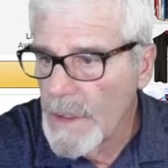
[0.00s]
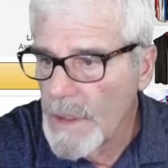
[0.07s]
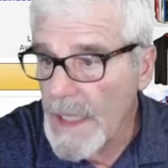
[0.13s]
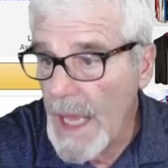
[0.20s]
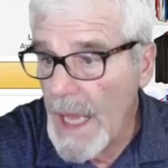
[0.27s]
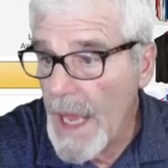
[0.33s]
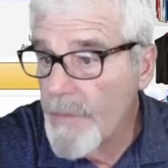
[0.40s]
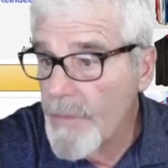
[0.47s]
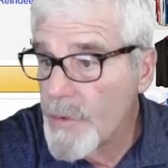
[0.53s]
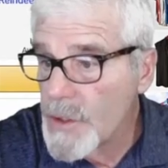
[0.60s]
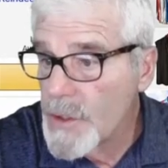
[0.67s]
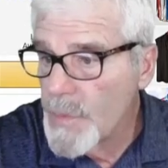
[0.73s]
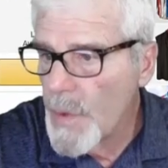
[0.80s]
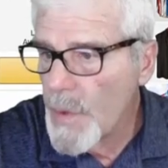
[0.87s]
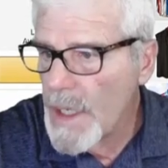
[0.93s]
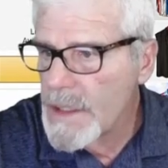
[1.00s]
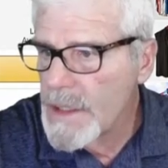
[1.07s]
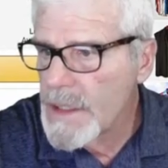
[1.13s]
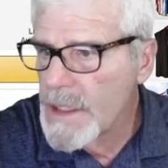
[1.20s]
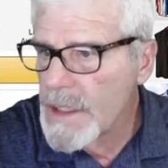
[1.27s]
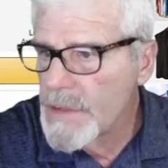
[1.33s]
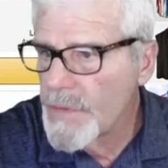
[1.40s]
what the average
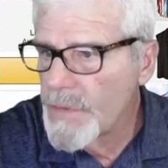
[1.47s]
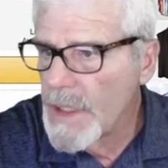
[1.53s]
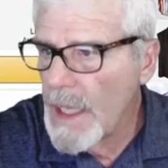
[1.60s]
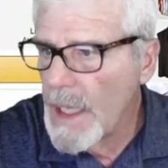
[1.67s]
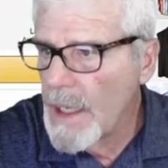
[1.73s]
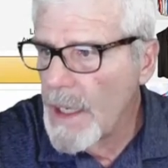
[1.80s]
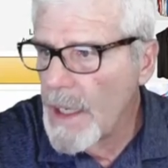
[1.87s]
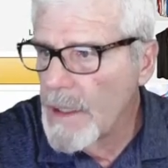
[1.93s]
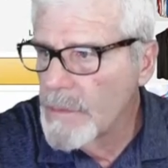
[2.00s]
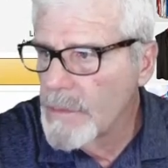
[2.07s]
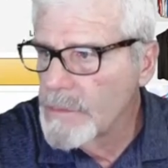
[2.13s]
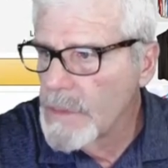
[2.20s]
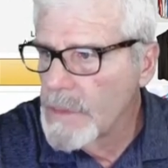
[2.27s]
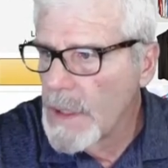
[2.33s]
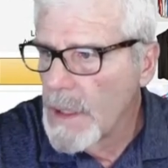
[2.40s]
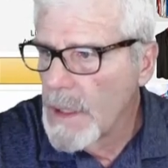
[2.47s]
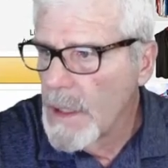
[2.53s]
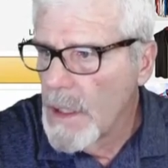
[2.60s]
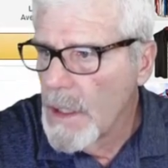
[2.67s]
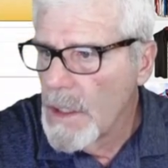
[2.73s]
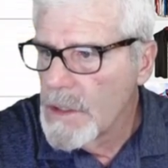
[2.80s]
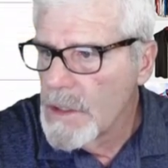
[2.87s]
price is for that item.
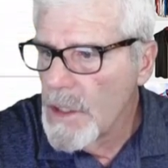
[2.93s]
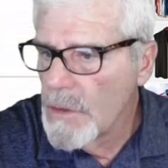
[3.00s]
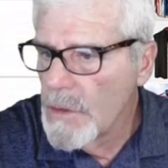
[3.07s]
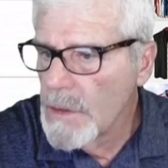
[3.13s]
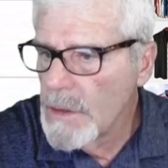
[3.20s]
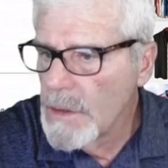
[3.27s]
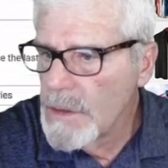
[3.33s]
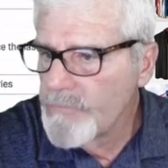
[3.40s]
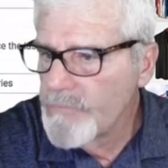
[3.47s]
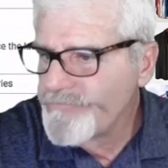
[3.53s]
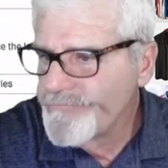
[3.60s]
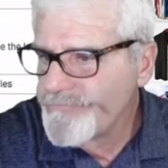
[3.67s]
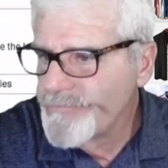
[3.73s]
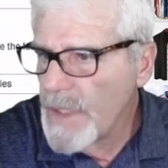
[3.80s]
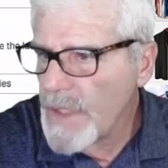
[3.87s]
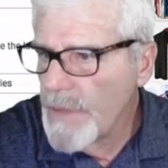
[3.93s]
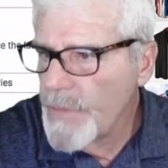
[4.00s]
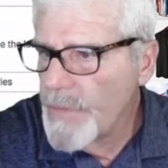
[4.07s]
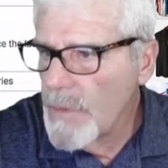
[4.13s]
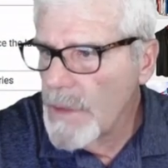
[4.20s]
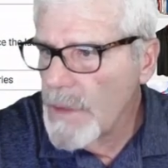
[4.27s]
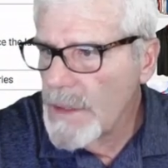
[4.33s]
So
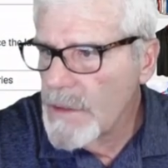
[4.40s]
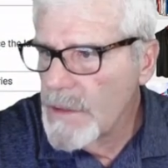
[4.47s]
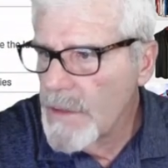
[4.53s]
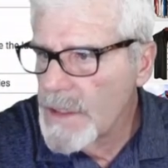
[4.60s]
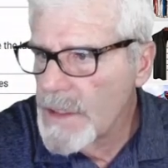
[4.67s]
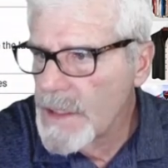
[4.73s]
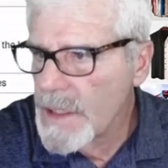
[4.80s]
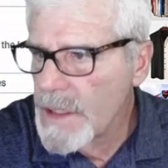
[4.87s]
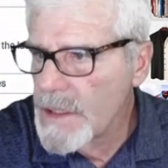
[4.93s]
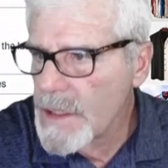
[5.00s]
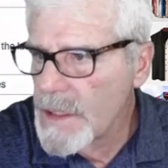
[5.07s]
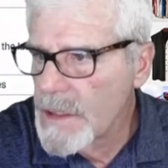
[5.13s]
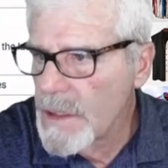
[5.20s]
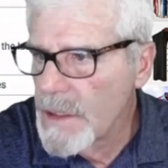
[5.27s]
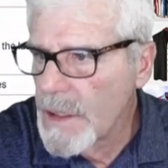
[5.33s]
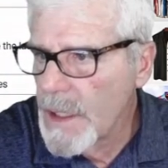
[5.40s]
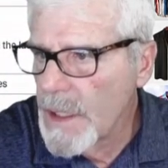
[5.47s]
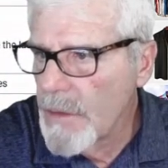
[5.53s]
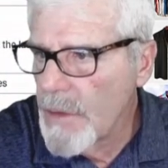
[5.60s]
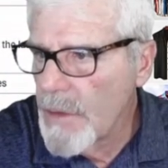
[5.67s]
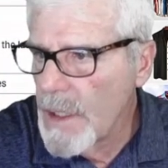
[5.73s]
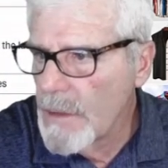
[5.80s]
if you're interested in just
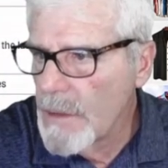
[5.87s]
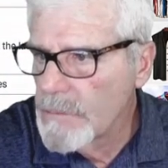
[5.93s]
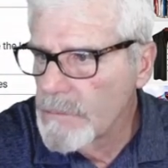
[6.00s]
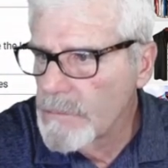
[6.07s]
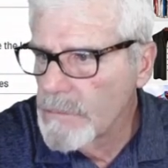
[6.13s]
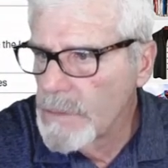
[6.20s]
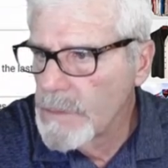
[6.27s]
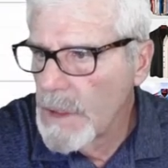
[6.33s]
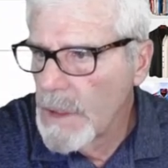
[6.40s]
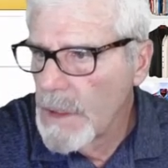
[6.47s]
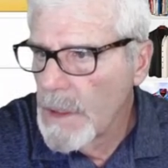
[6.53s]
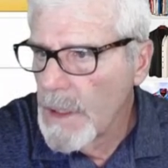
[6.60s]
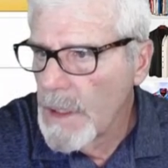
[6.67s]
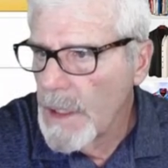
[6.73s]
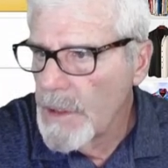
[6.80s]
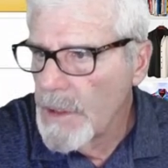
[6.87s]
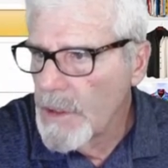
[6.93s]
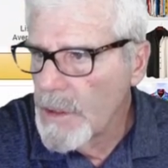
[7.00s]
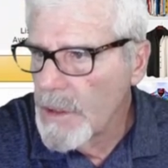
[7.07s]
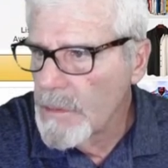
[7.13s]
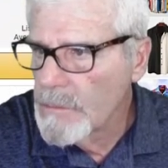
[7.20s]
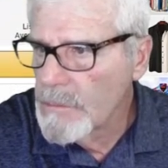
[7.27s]
looking around, and
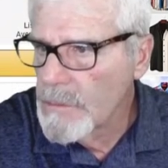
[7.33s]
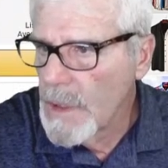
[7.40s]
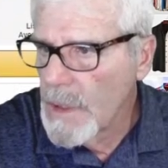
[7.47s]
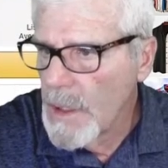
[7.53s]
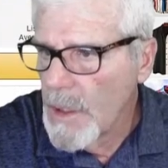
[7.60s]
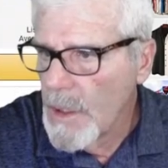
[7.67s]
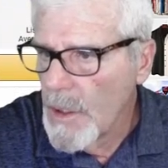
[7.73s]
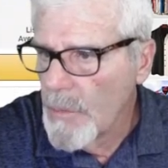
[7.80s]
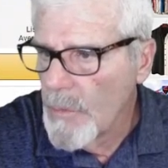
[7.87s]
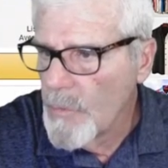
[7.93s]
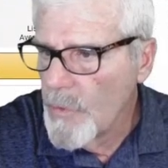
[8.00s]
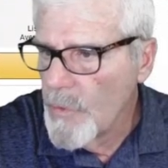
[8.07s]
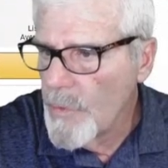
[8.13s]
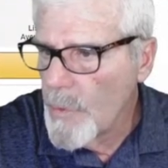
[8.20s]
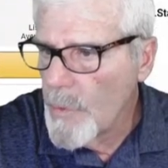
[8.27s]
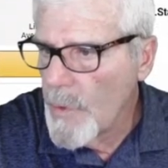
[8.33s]
you can move